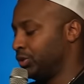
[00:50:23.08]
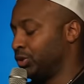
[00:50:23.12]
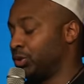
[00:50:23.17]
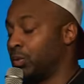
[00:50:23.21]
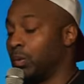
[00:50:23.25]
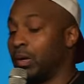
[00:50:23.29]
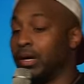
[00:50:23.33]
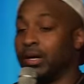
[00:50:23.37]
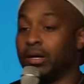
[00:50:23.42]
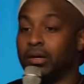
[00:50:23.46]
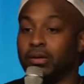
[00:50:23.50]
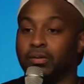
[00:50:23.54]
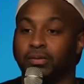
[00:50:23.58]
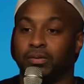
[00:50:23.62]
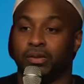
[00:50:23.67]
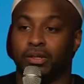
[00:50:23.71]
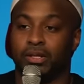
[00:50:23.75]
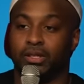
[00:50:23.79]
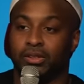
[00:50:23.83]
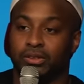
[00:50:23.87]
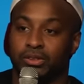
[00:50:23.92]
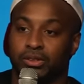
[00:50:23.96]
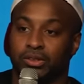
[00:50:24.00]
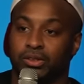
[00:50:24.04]
12,
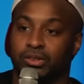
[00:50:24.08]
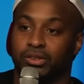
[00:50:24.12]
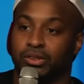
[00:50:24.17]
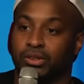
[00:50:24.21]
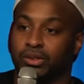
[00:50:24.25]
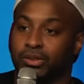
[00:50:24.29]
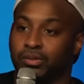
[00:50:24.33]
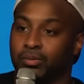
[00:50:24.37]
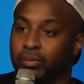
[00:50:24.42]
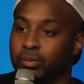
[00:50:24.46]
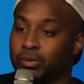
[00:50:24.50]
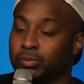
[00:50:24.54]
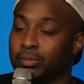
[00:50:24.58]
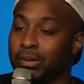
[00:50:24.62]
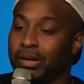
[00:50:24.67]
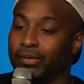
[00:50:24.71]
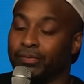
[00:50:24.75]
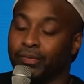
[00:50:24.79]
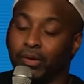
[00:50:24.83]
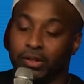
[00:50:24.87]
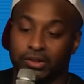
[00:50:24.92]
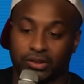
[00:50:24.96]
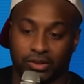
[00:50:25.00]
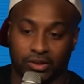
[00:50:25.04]
and then she, she was my first